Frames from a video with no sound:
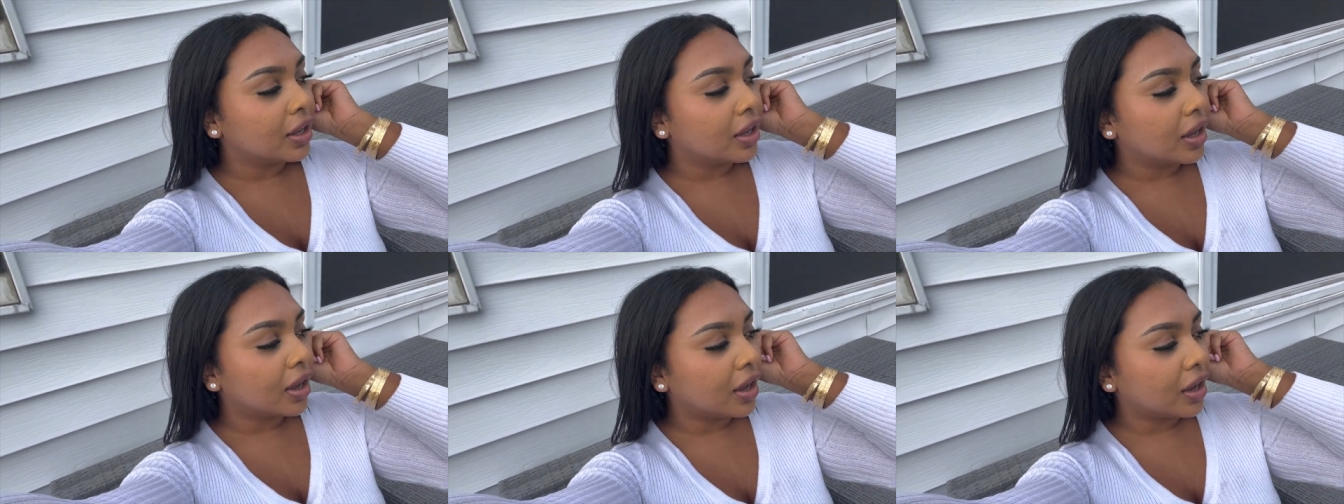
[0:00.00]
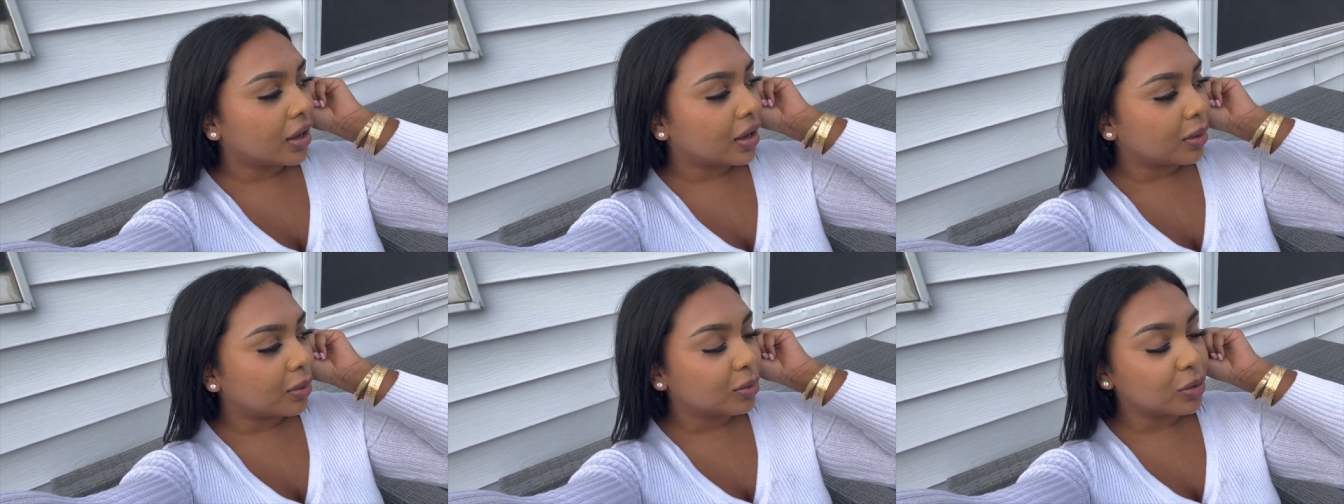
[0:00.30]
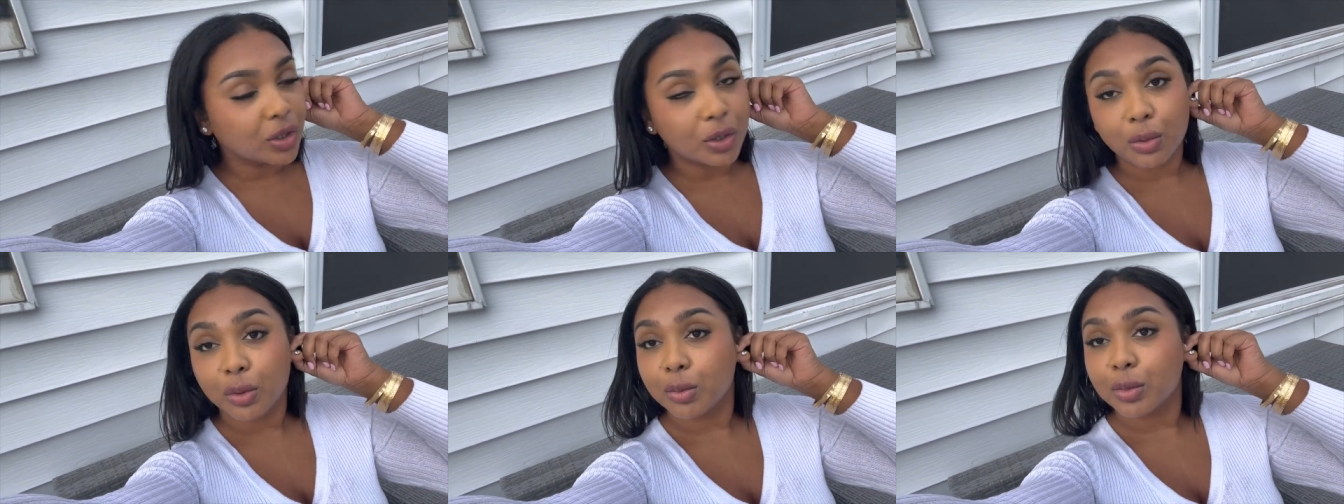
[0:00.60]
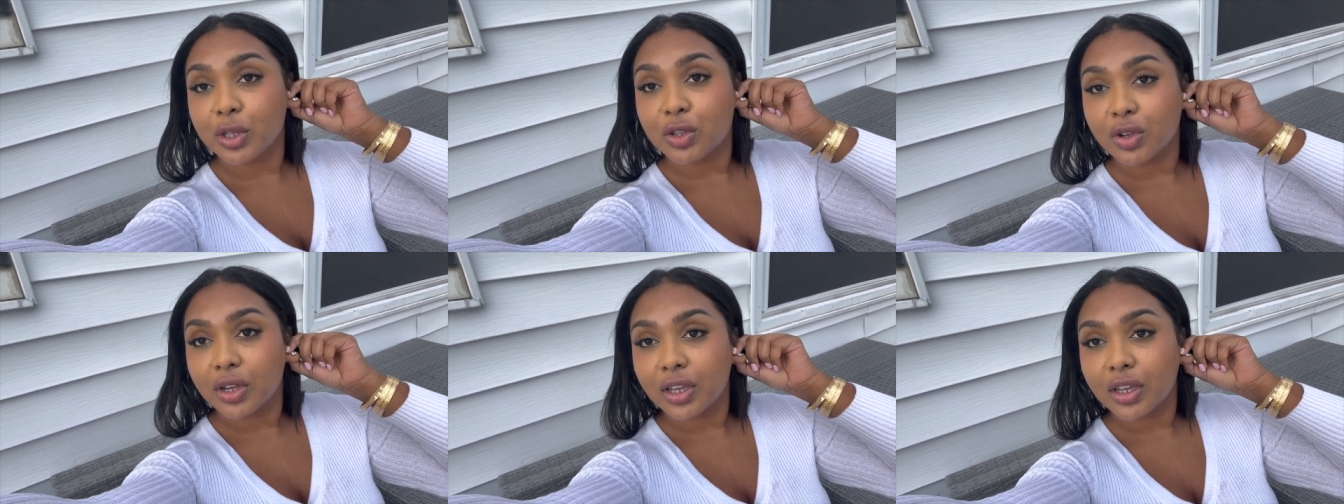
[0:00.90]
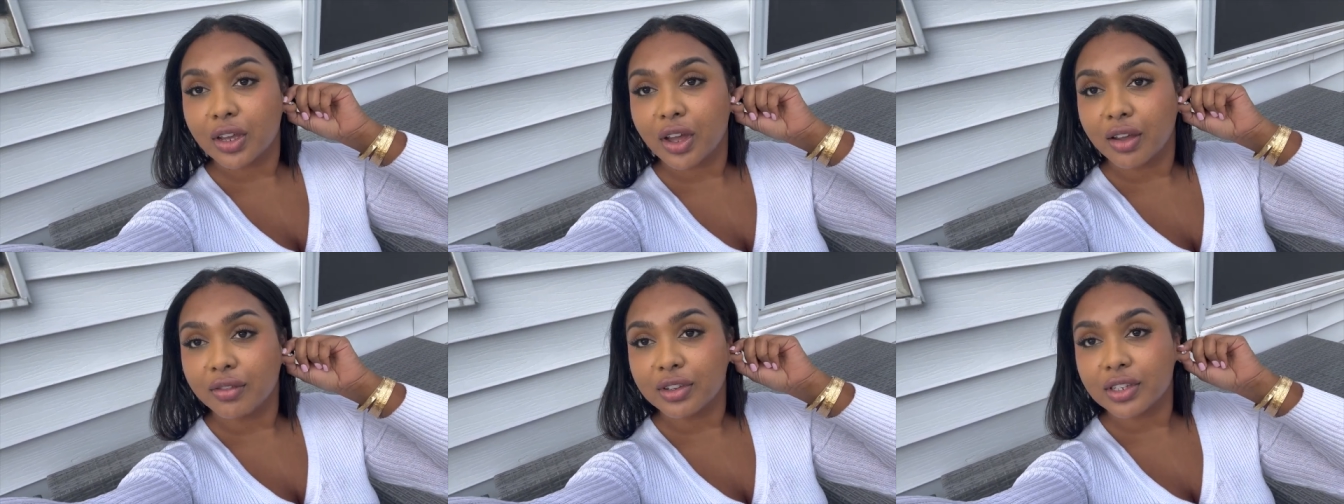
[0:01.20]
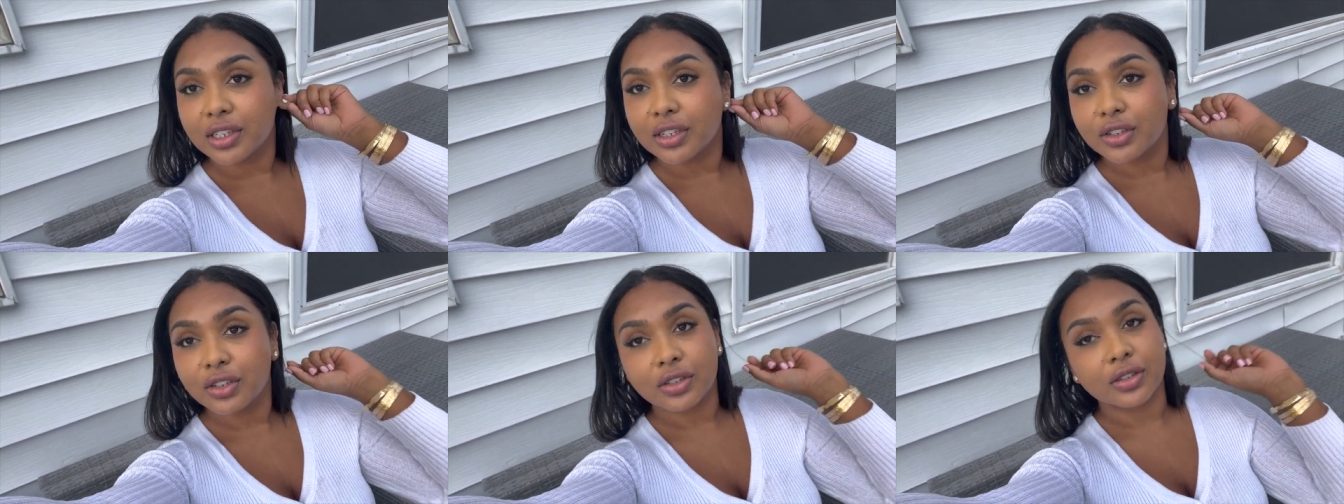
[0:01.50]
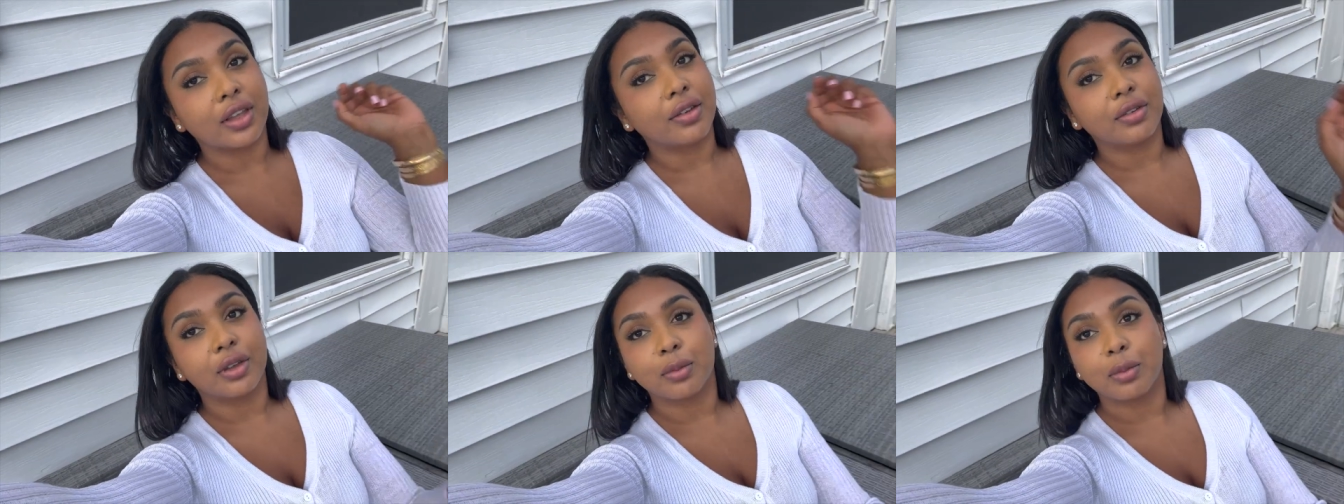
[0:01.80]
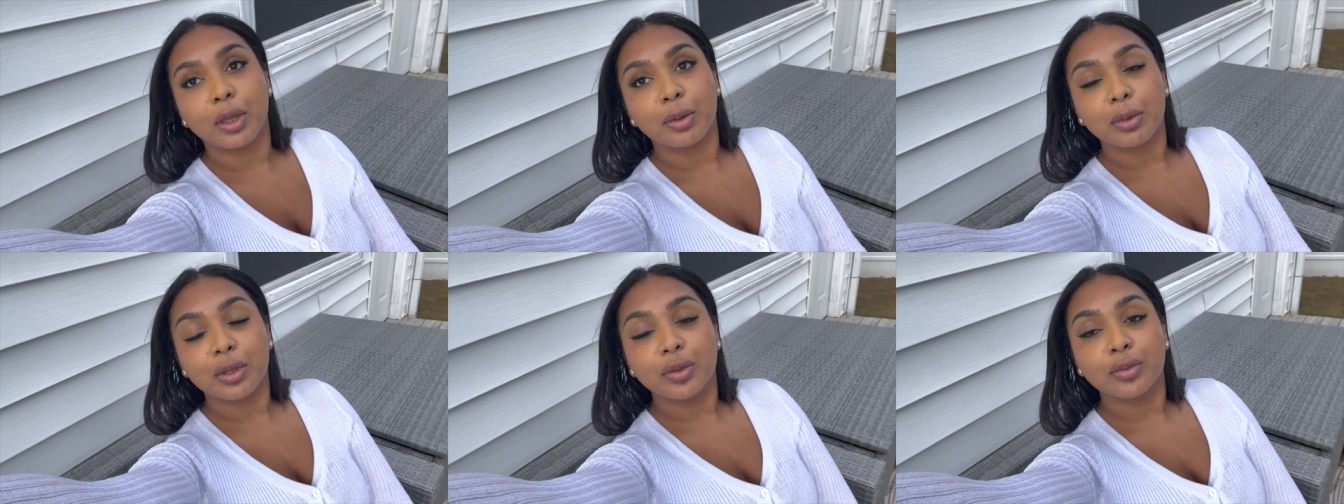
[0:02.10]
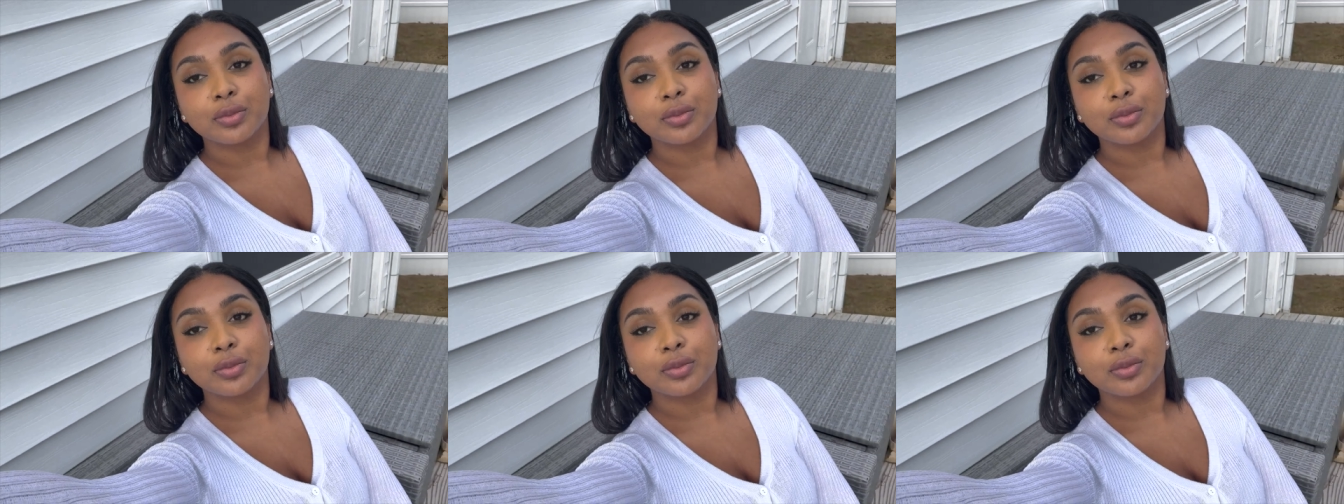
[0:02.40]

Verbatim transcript: Um, she won't be drinking, obviously, she's having a baby.